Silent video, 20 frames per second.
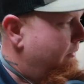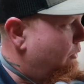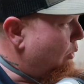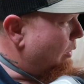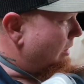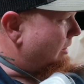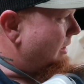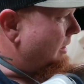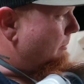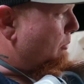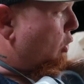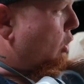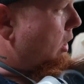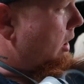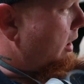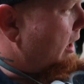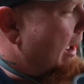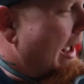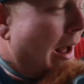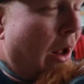you want to see
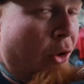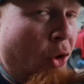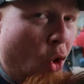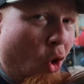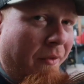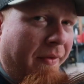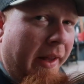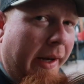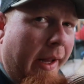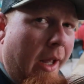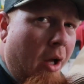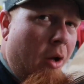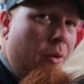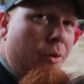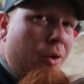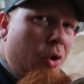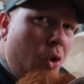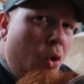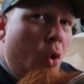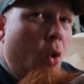more outdoor
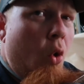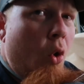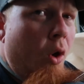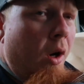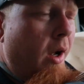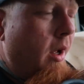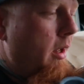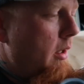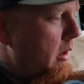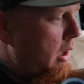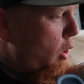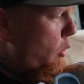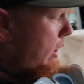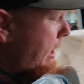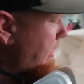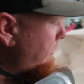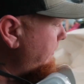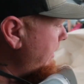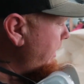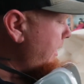videos or low
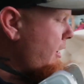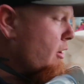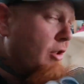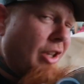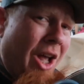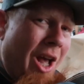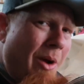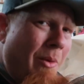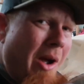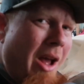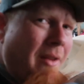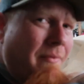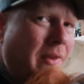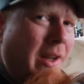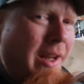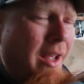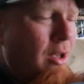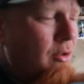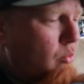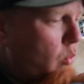rider videos, hot rod
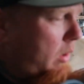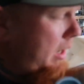videos,